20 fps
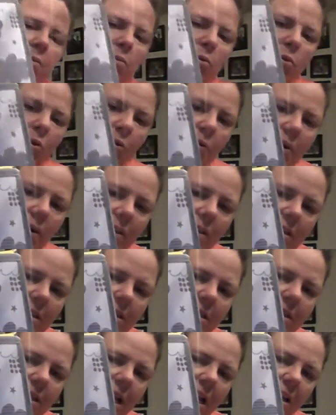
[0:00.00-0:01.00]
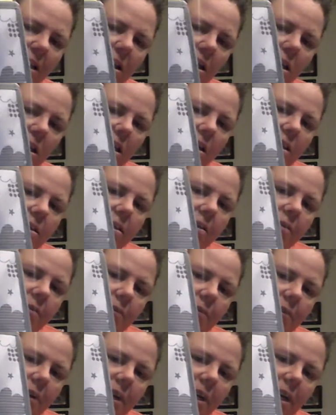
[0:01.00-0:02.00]
embroidery on this. Is that not
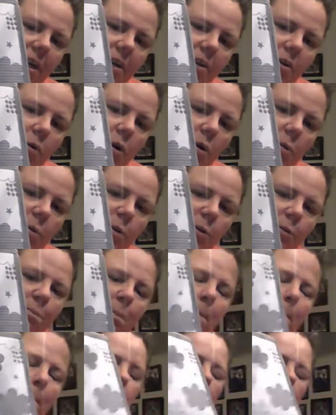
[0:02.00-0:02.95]
freaking adorable?